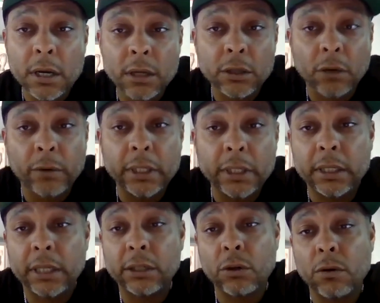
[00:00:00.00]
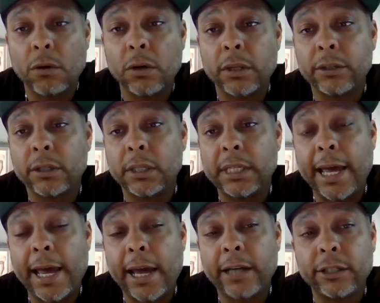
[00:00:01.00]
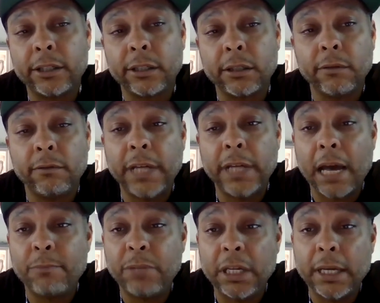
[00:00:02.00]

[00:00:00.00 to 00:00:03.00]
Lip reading: So in the Discord, there's a Tash VIP